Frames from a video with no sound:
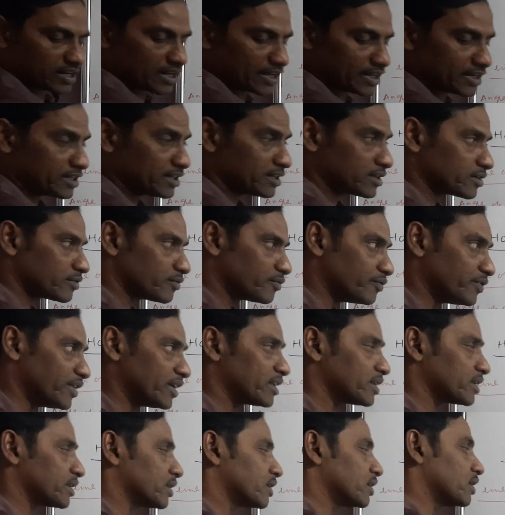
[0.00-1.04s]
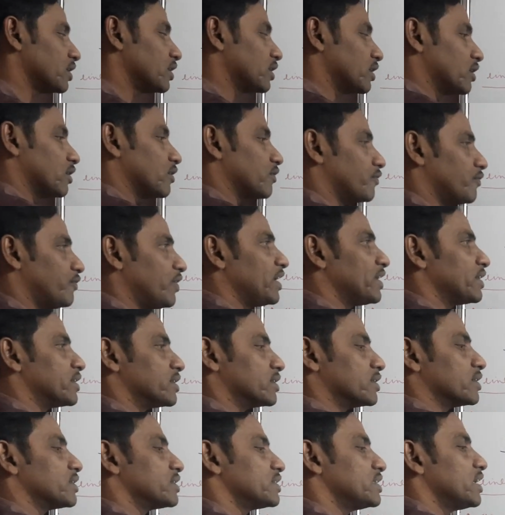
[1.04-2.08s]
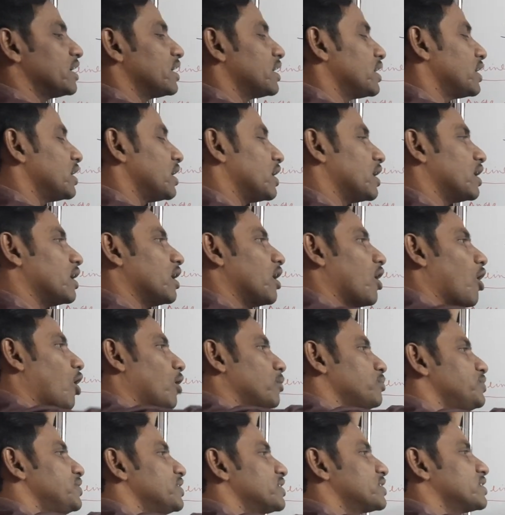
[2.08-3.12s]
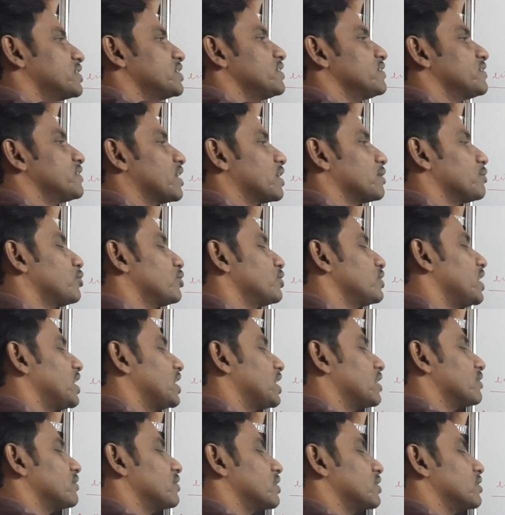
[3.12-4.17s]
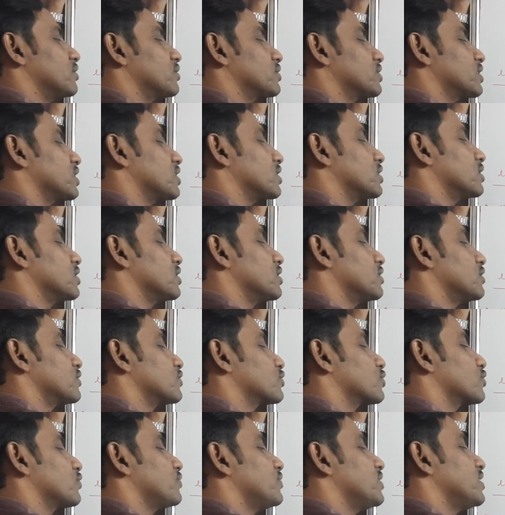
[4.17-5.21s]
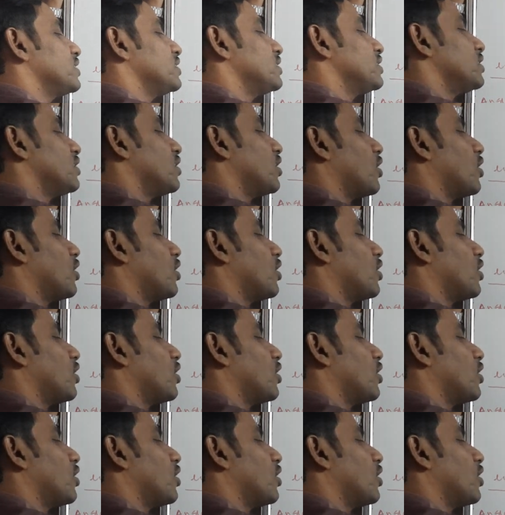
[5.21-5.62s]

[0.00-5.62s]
line when the object is above the eye level. Okay, so when the